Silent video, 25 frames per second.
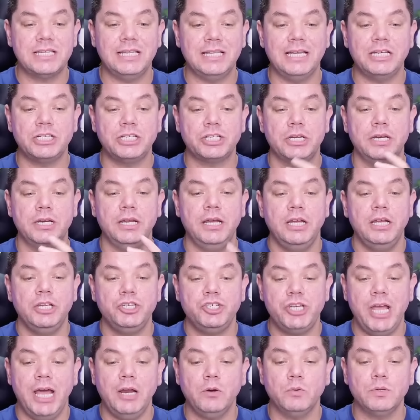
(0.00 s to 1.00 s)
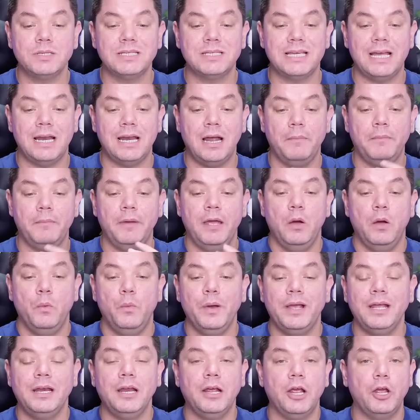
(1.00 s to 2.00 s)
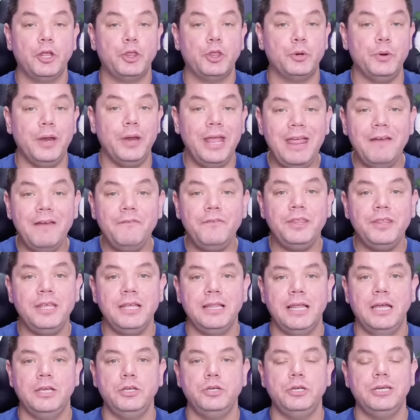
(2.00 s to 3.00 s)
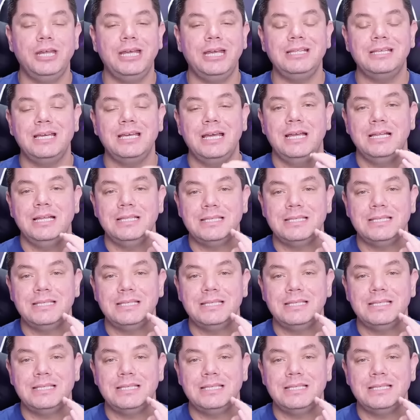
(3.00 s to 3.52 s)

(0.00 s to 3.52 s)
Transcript: selection, channel setup. We're gonna go through everything that you need